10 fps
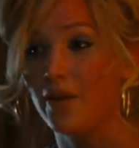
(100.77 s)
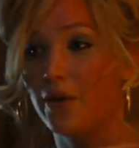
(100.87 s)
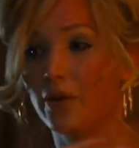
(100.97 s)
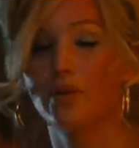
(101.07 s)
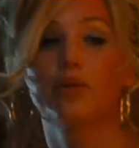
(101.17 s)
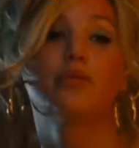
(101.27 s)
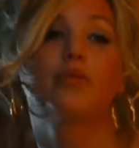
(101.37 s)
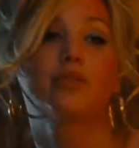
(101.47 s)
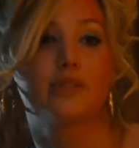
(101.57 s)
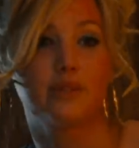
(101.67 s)
There are no
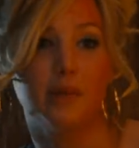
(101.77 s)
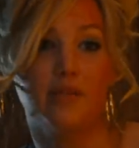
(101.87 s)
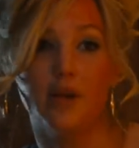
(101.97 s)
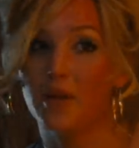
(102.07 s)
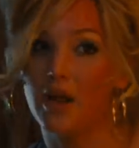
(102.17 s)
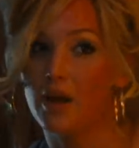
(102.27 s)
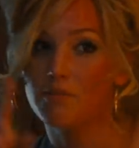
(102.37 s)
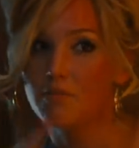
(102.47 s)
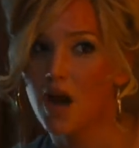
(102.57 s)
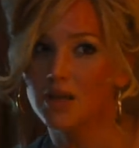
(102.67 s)
divorces in my family. I
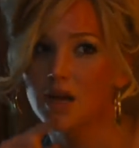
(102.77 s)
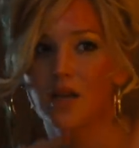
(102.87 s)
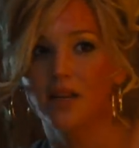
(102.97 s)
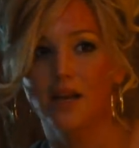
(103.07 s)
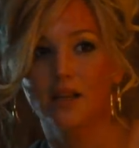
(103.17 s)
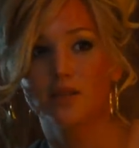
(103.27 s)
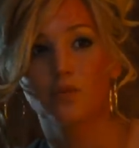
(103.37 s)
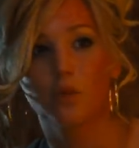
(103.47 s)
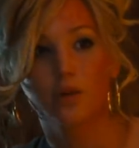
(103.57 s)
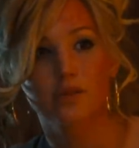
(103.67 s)
am not getting a
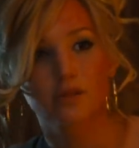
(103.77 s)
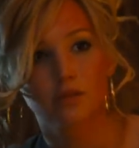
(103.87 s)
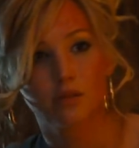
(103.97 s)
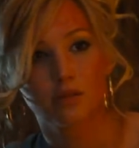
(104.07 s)
divorce.